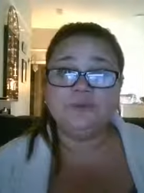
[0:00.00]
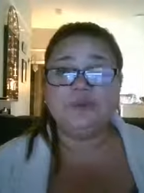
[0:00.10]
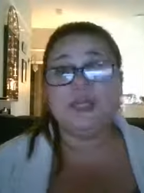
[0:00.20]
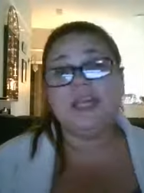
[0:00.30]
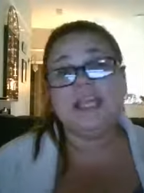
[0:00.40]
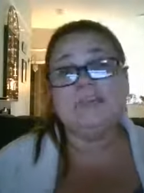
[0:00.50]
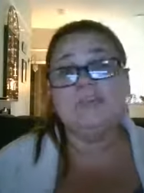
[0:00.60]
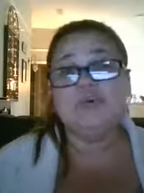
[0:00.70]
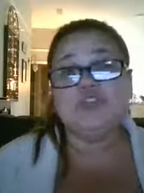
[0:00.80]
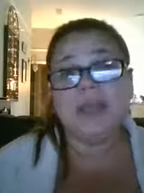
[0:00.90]
We're going to
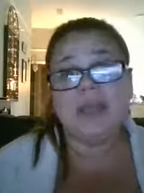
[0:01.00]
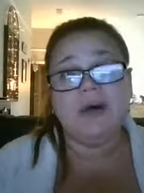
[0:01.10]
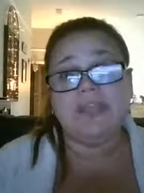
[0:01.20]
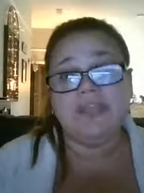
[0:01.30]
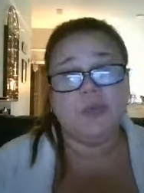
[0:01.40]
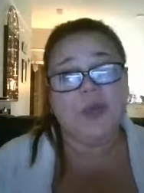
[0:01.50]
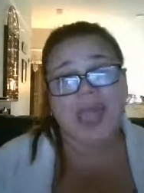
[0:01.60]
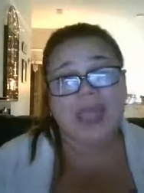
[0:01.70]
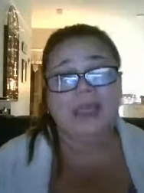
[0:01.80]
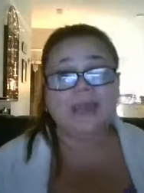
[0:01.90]
keep pushing healthy
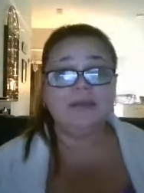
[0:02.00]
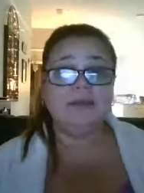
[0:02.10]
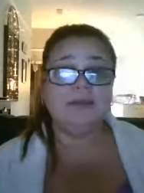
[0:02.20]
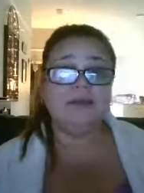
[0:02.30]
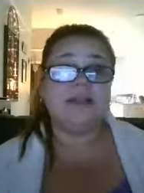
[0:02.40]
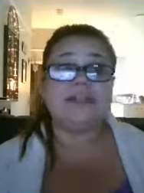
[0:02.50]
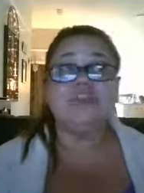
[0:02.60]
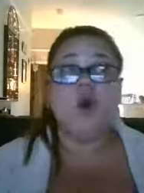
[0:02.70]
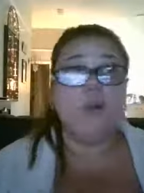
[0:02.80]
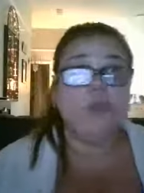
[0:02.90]
away because
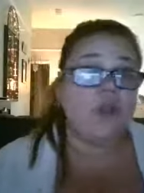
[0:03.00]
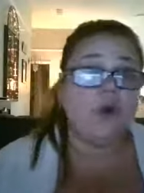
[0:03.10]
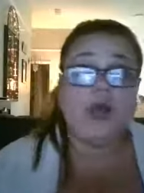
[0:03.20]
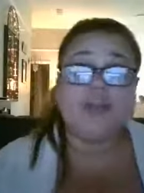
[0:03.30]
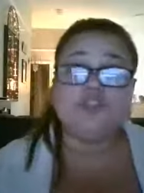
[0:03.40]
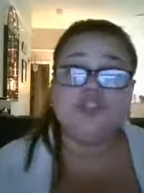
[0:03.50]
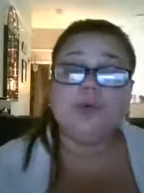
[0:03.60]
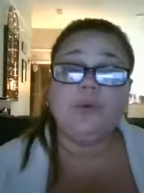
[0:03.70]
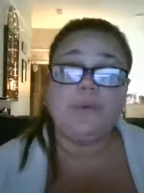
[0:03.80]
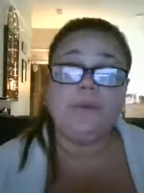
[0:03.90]
it's all we know how to
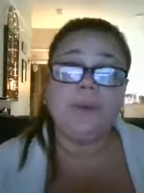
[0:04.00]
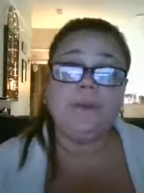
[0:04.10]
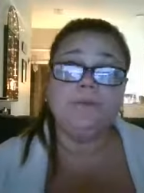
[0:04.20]
do.